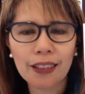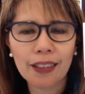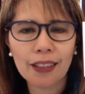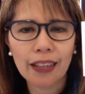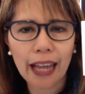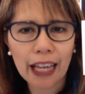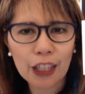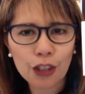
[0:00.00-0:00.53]

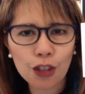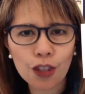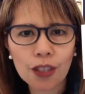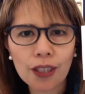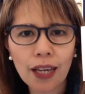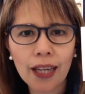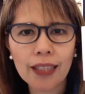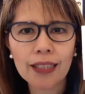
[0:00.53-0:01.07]

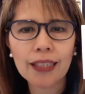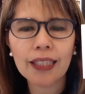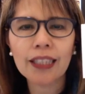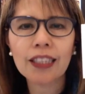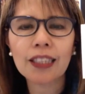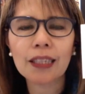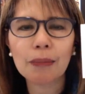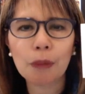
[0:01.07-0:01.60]
exercise, it's
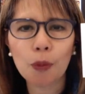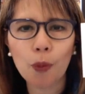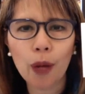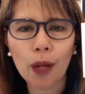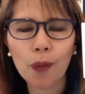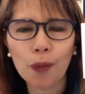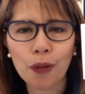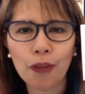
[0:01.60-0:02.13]
going to be
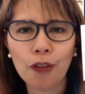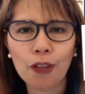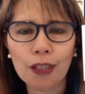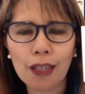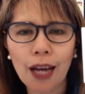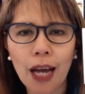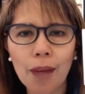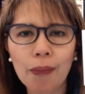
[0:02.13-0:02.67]
well worth your
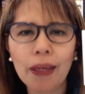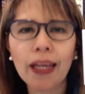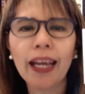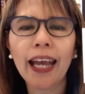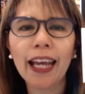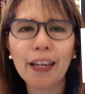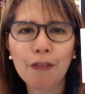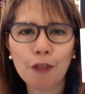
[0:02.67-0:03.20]
time.
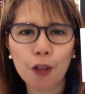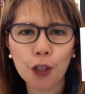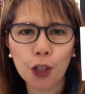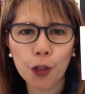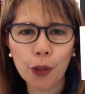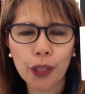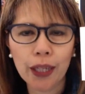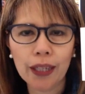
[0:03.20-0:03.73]
And if you're
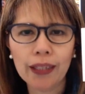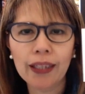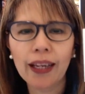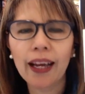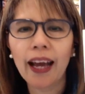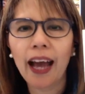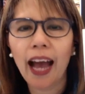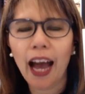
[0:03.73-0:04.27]
doing it
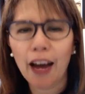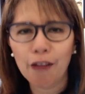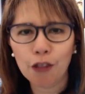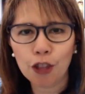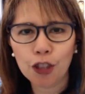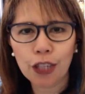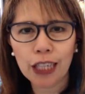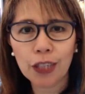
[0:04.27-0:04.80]
after
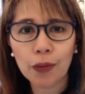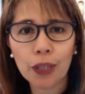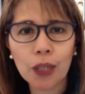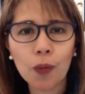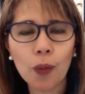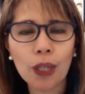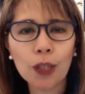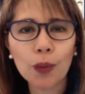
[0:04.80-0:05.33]
January
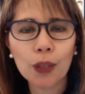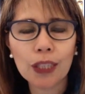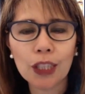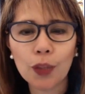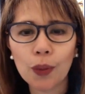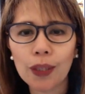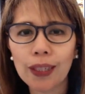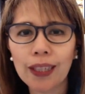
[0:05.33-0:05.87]
1,
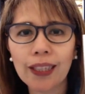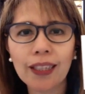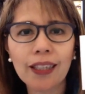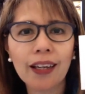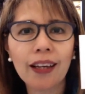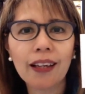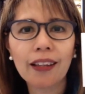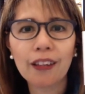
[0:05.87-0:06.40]
2020,
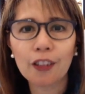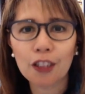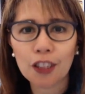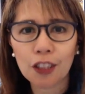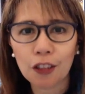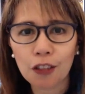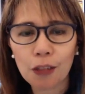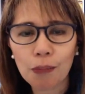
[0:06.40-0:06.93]
there's
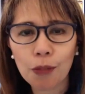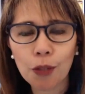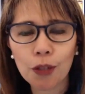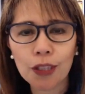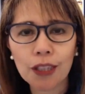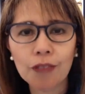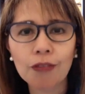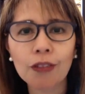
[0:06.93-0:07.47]
nothing
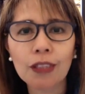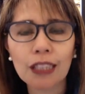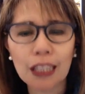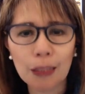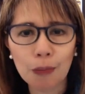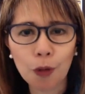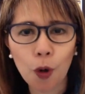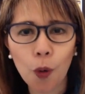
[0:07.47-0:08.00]
punitive.
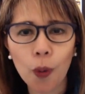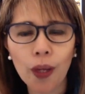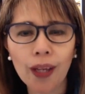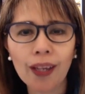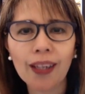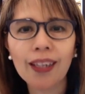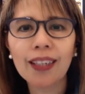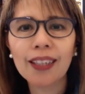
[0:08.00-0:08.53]
Keep going
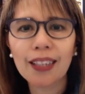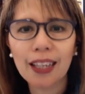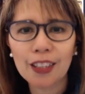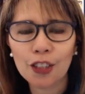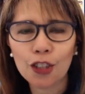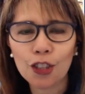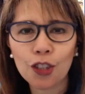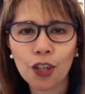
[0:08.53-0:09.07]
and
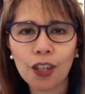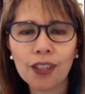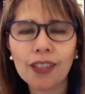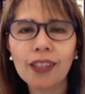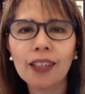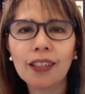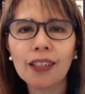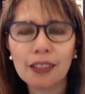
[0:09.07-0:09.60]
start
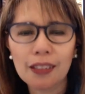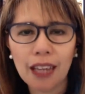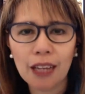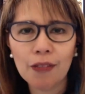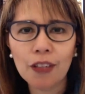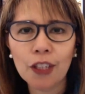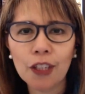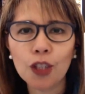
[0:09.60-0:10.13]

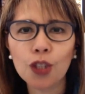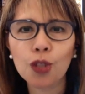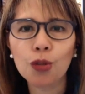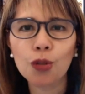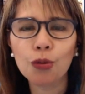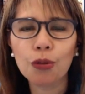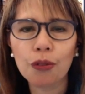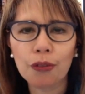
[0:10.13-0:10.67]
diving
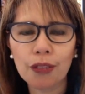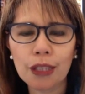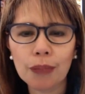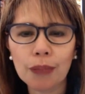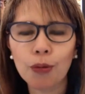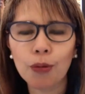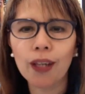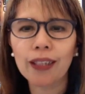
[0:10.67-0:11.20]
into this
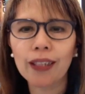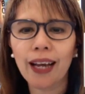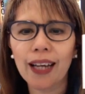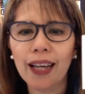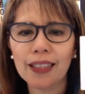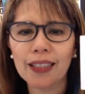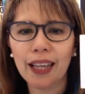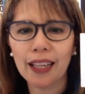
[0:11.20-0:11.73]

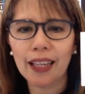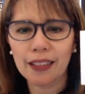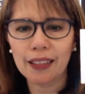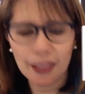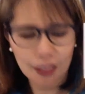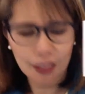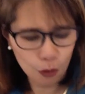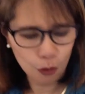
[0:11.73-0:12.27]
broadcast and
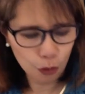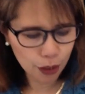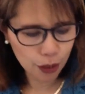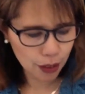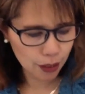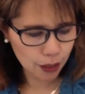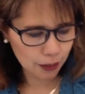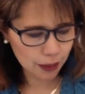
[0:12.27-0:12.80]

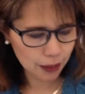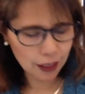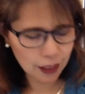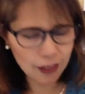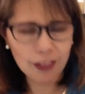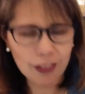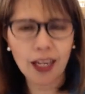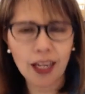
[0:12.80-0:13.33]
really taking
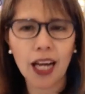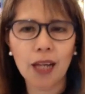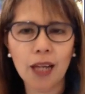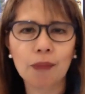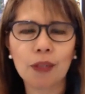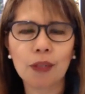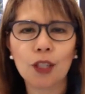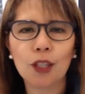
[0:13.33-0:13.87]
the time
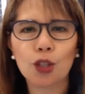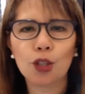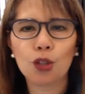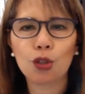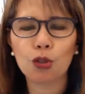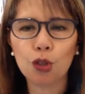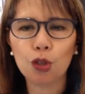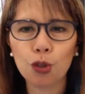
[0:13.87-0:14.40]
to
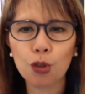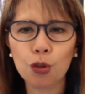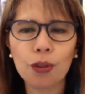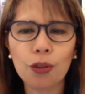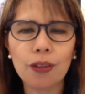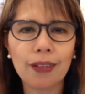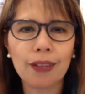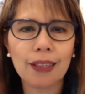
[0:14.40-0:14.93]
do
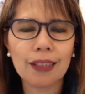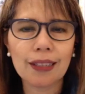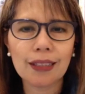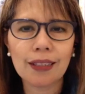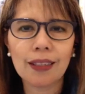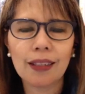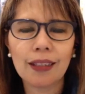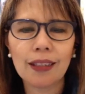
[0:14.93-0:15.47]
this
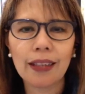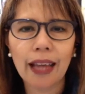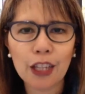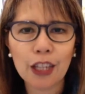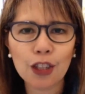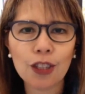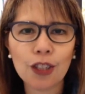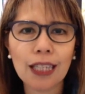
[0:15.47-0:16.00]

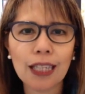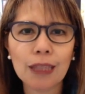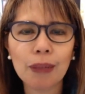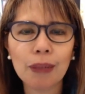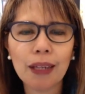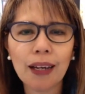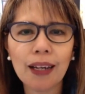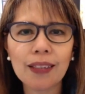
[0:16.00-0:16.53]
exercise
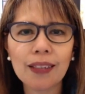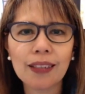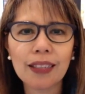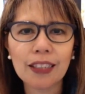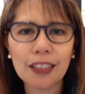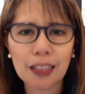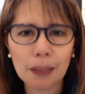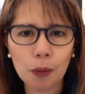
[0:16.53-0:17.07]
because it's
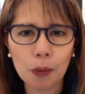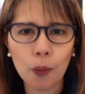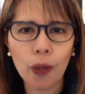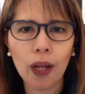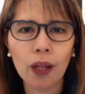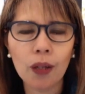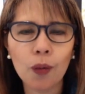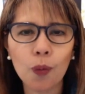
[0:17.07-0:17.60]
going to be
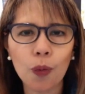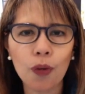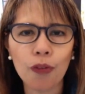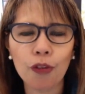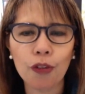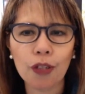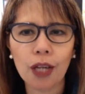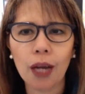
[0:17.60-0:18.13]
well worth
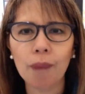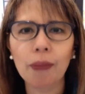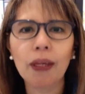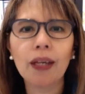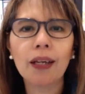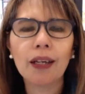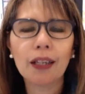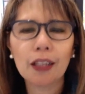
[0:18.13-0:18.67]
your time.
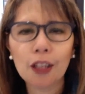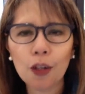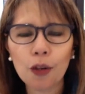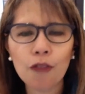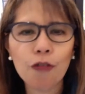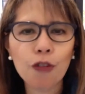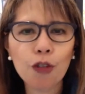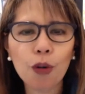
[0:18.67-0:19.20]
If
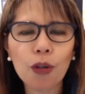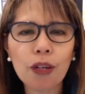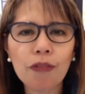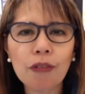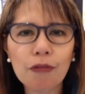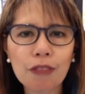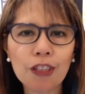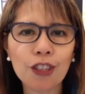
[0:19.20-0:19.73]
you don't have a
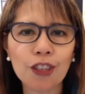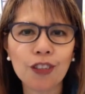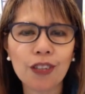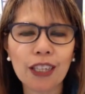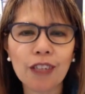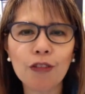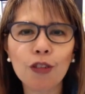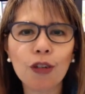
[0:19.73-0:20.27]
vision, right?
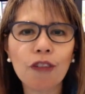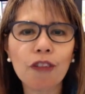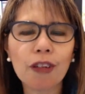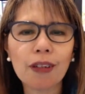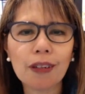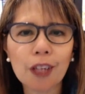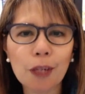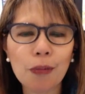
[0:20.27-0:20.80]
If you don't have a
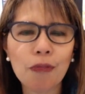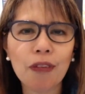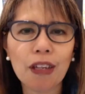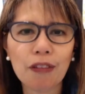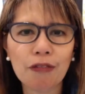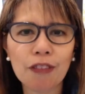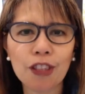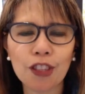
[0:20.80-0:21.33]
clear prophetic
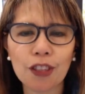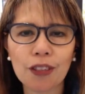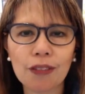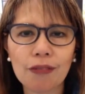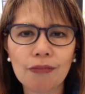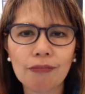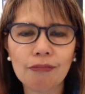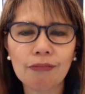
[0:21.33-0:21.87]
vision,
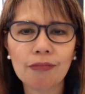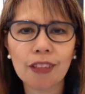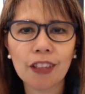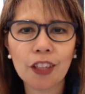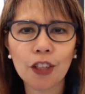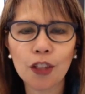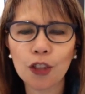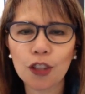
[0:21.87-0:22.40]
then
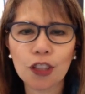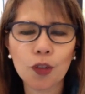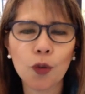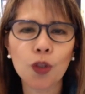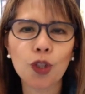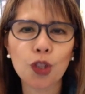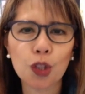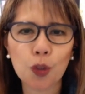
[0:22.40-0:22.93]
you're just going
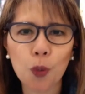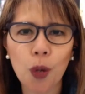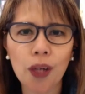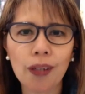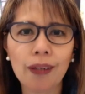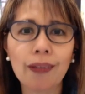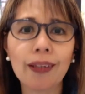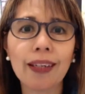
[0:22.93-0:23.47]
to
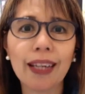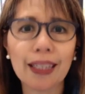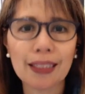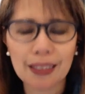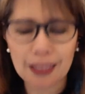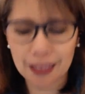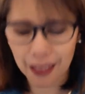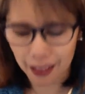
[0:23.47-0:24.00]
squander the
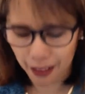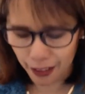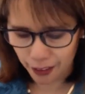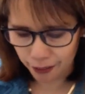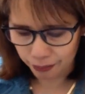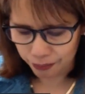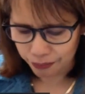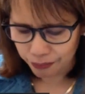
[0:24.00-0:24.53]
next decade.
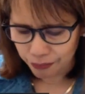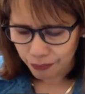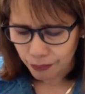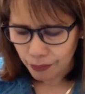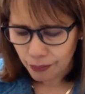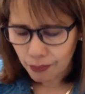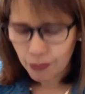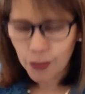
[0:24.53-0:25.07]

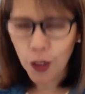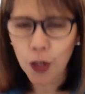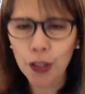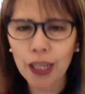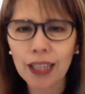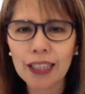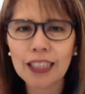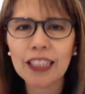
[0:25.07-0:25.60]

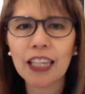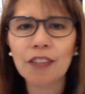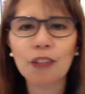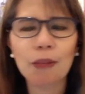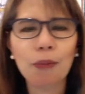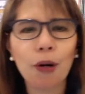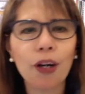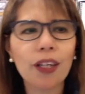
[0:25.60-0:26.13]
Okay, let's dive
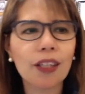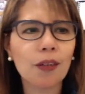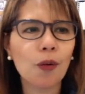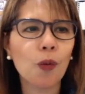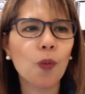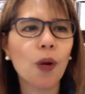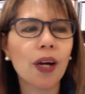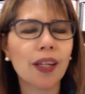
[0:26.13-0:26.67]
in. Part
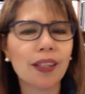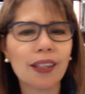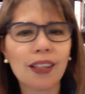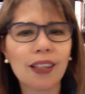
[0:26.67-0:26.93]
one.